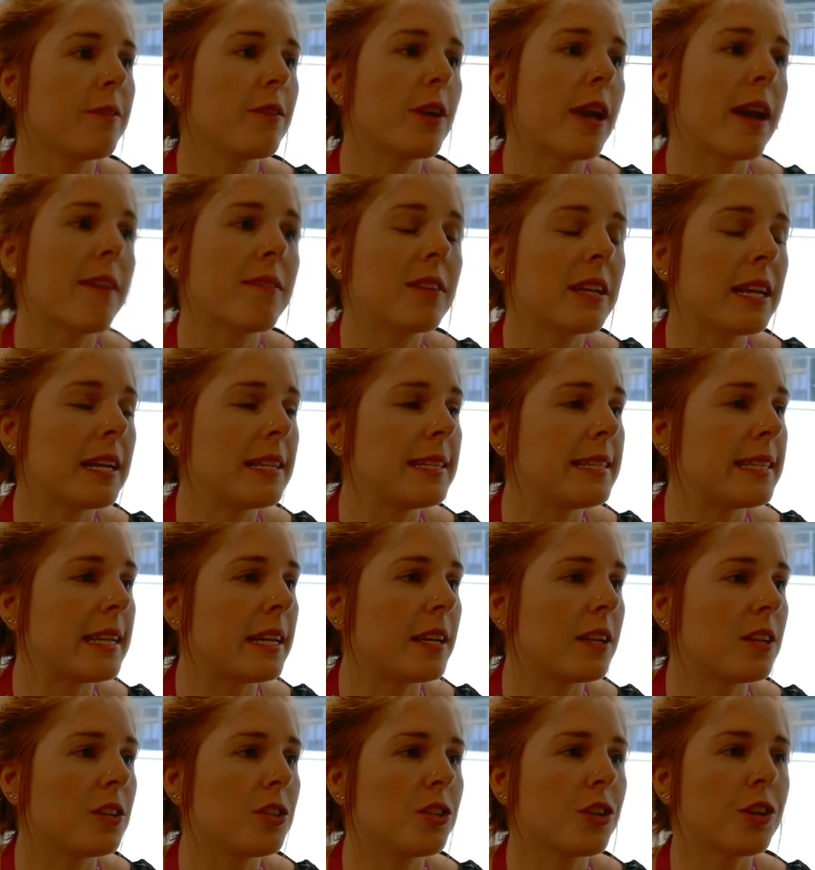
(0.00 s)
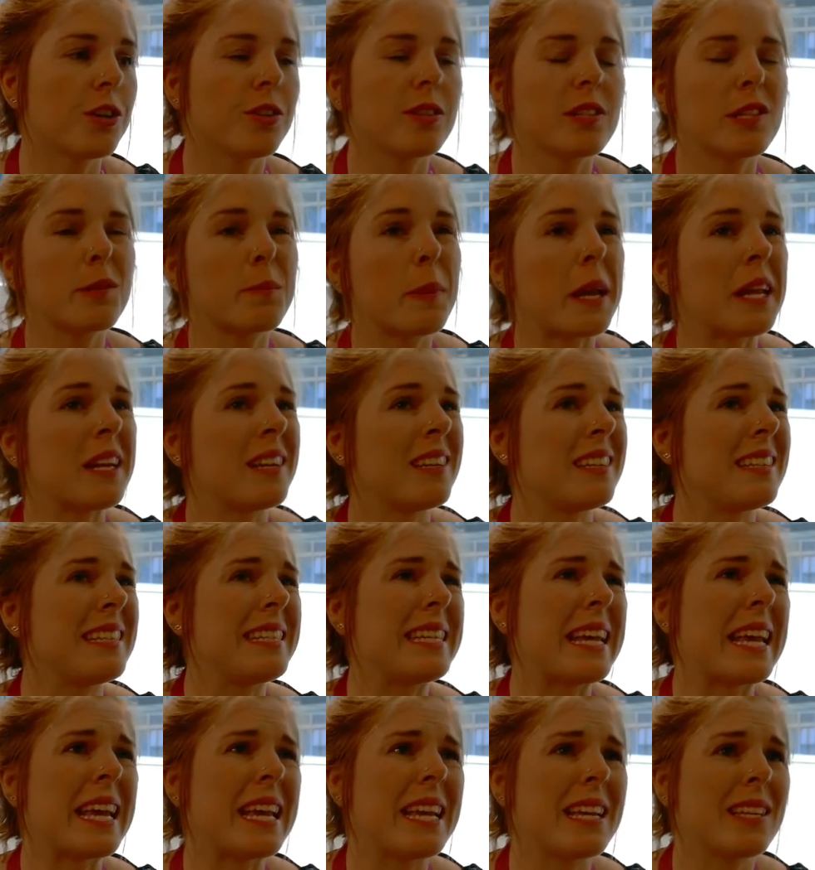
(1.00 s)
you have an idea, don't spend
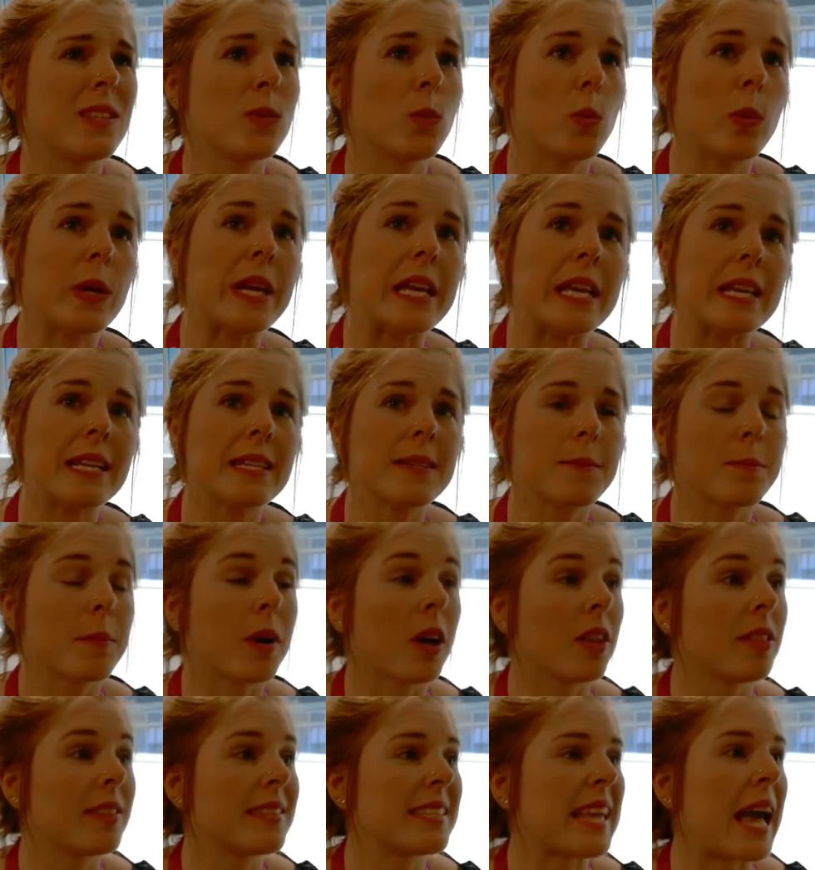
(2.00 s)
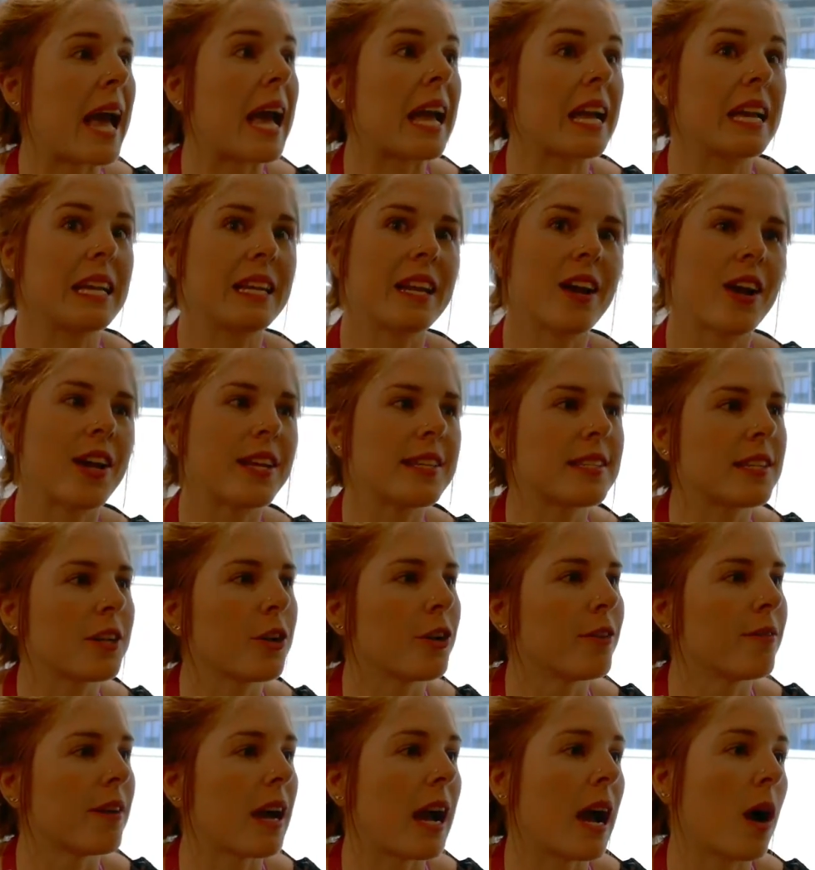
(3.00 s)
days, weeks, months agonizing
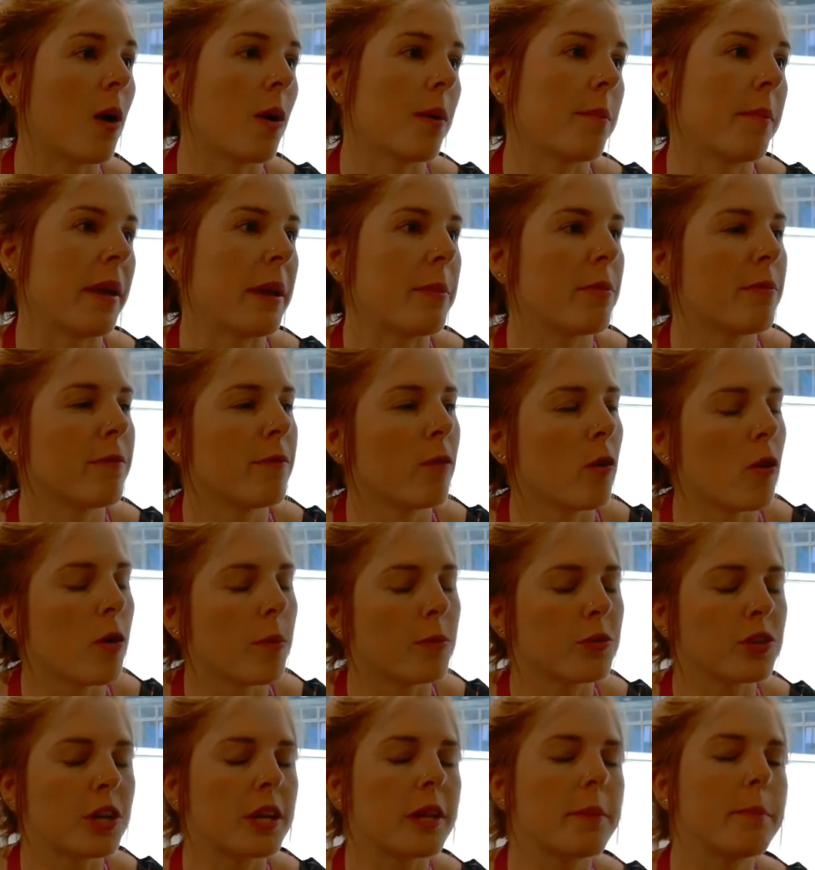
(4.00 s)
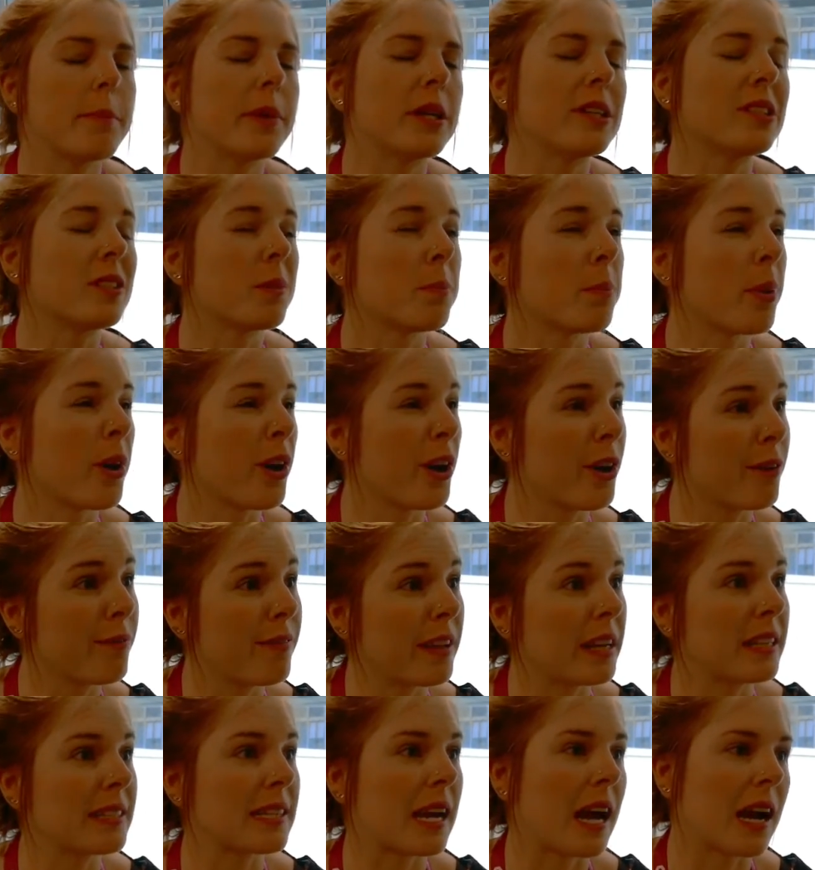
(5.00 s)
over how it may perform, trying to build a
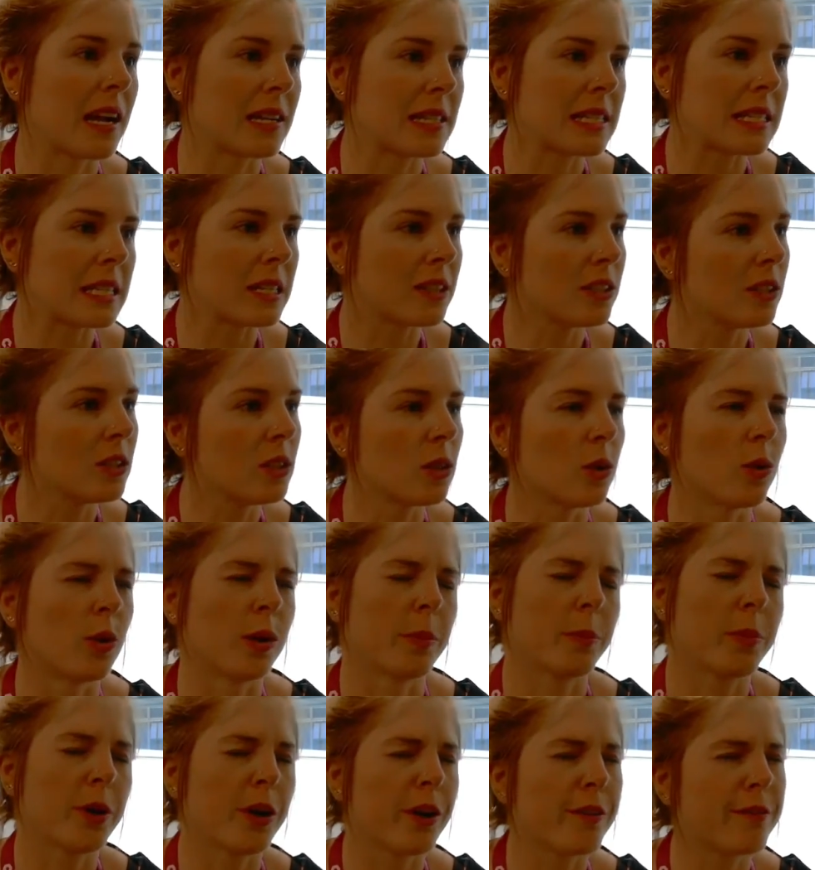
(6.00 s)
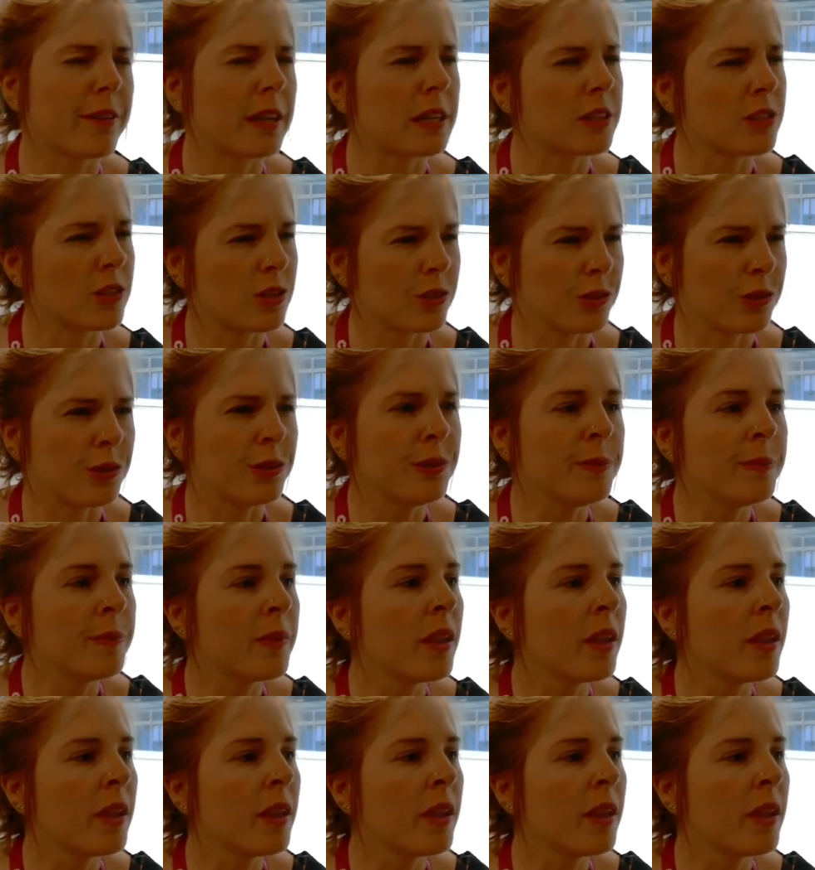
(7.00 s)
perfect article or a perfect tool.